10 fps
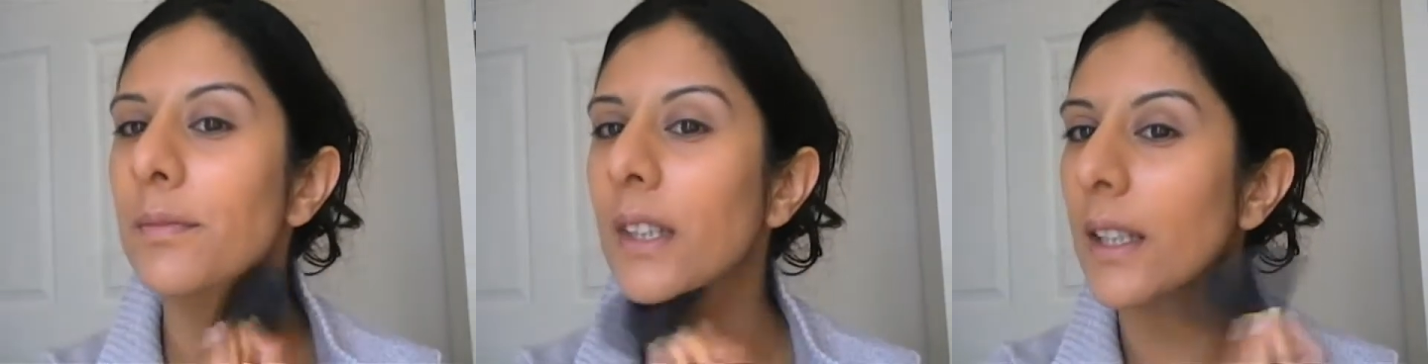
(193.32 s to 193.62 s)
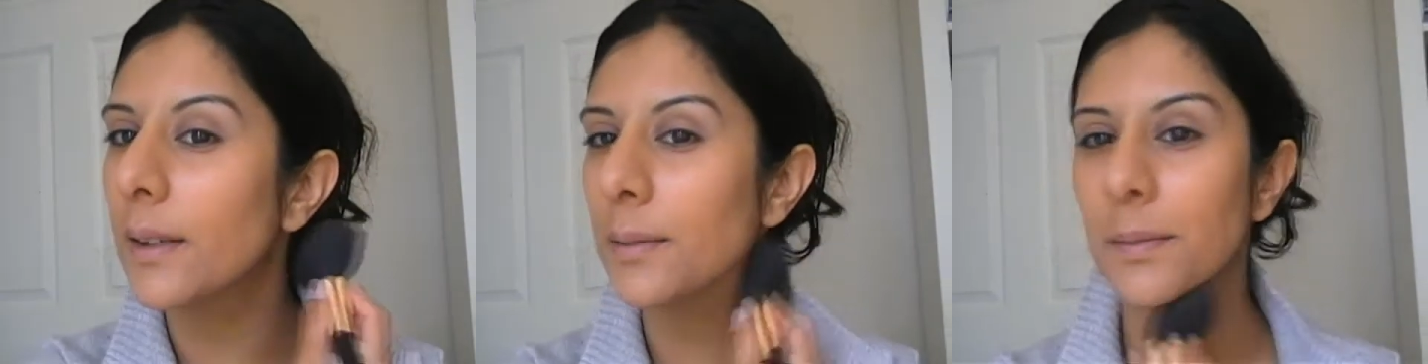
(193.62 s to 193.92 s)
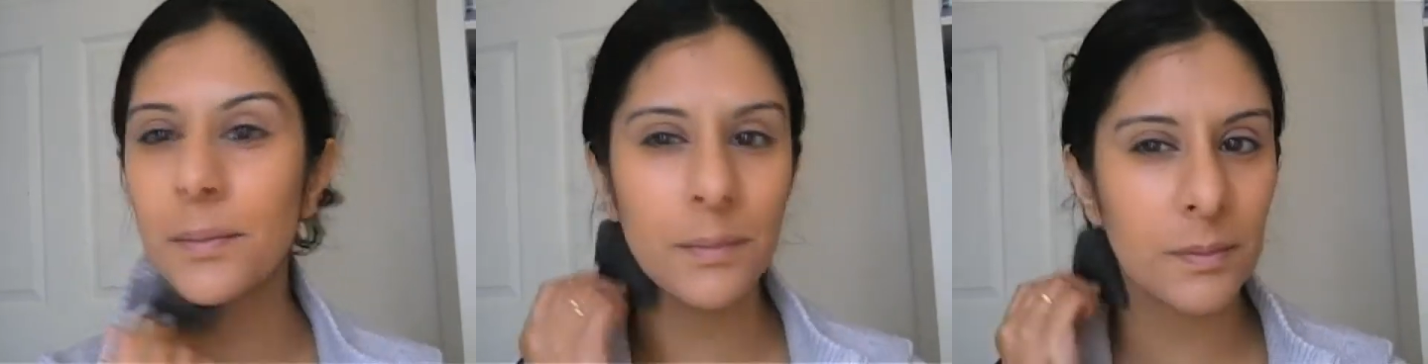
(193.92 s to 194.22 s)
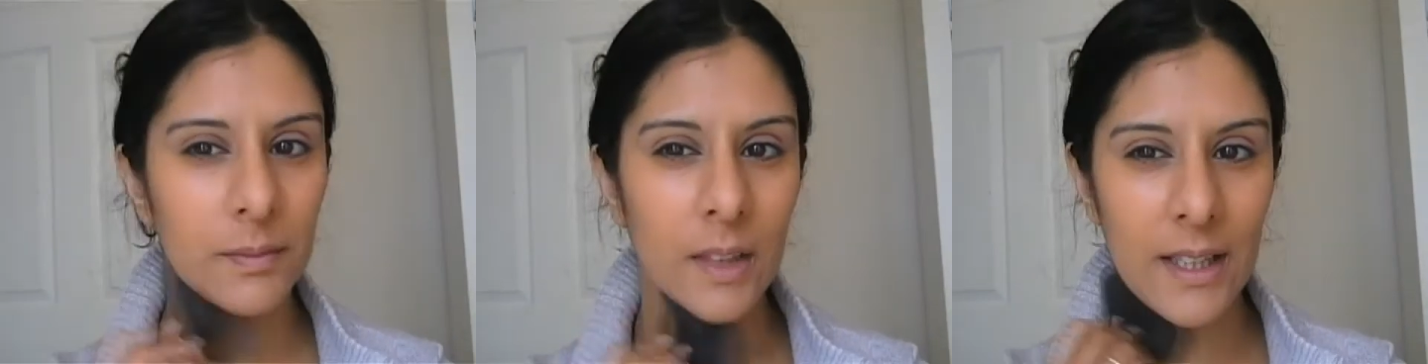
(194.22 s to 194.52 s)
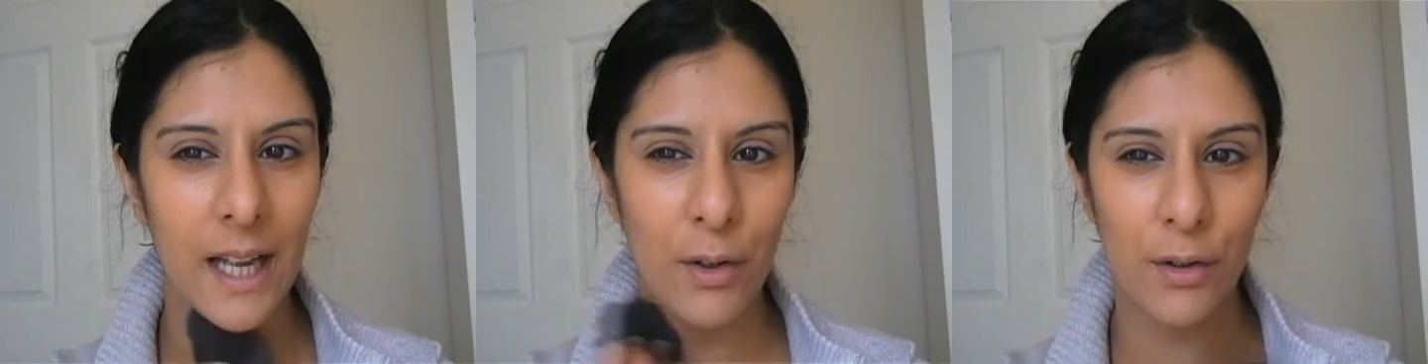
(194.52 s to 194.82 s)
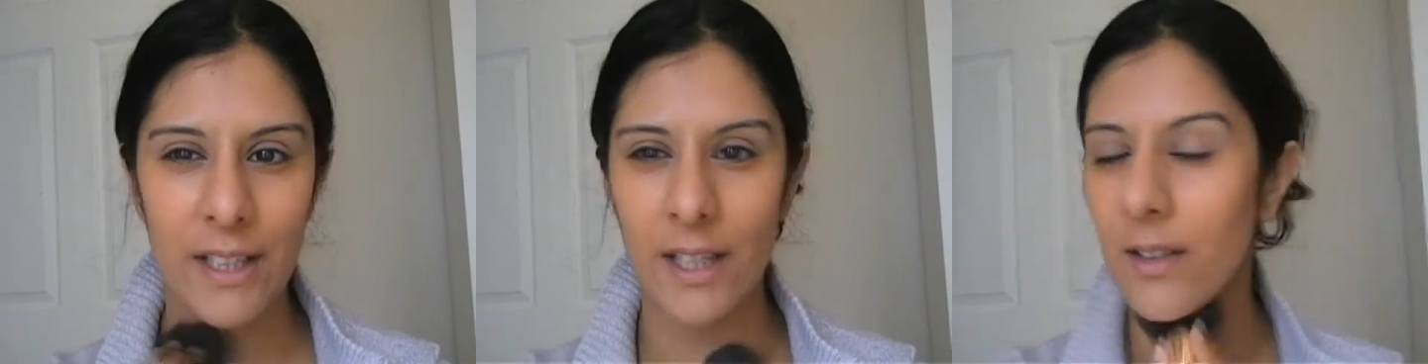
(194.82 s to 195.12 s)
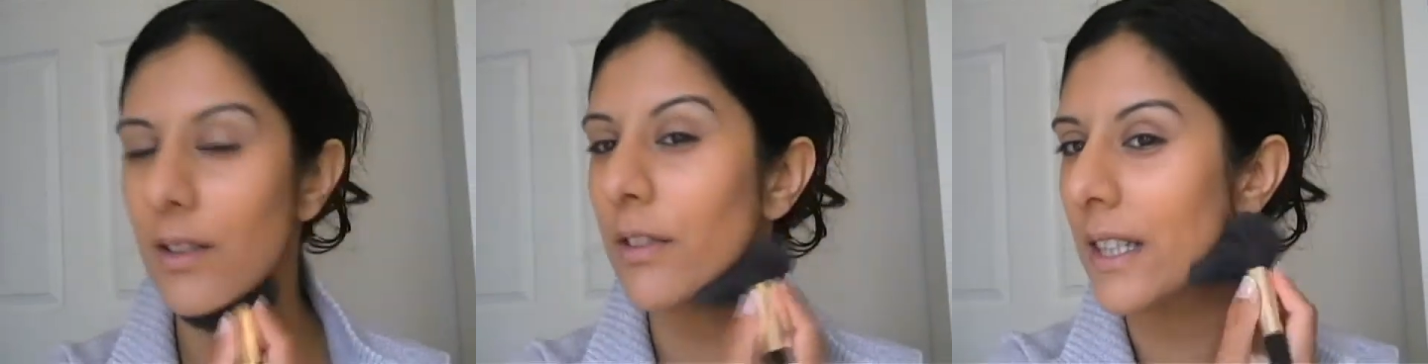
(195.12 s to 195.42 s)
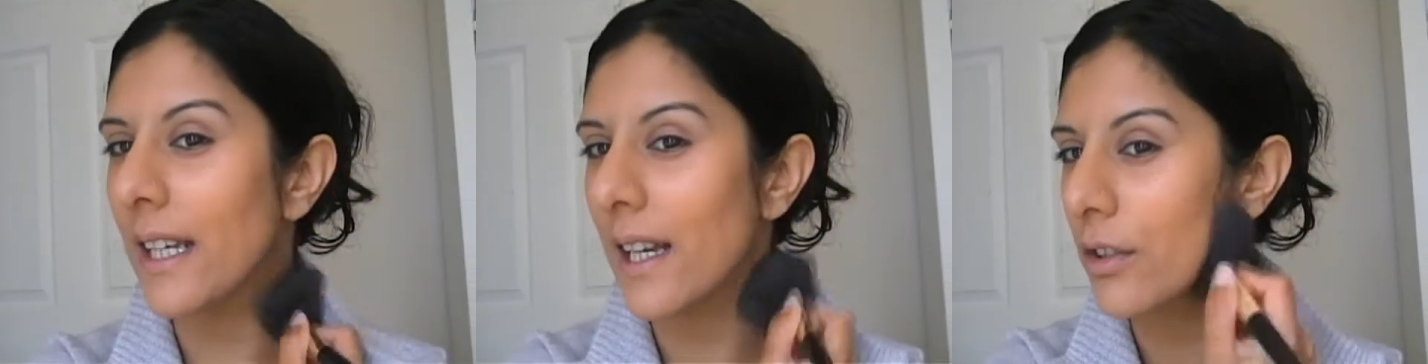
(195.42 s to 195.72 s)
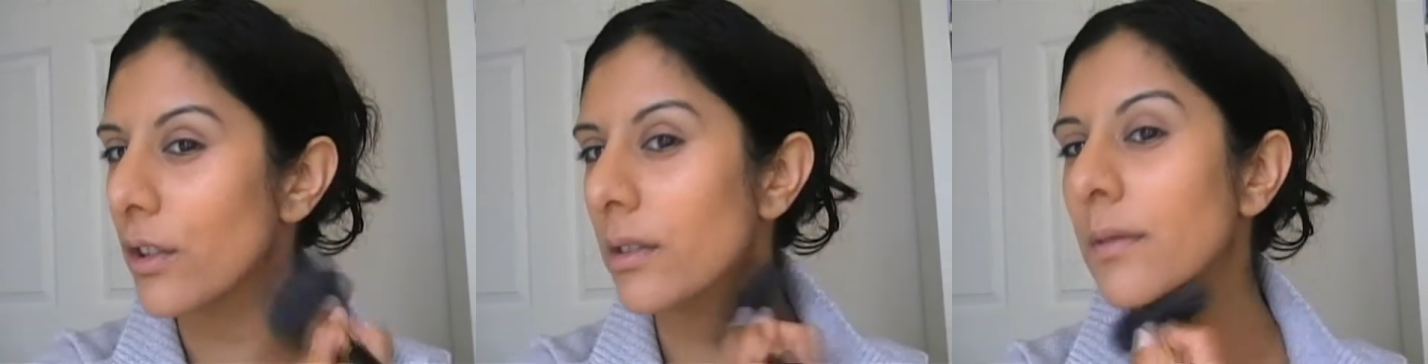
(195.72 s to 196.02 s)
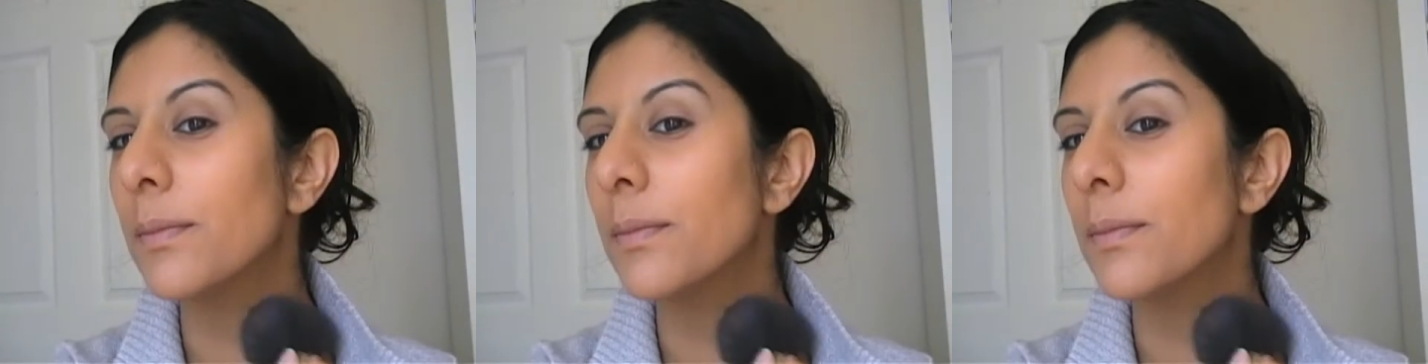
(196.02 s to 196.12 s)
Yeah, and that already looks really natural.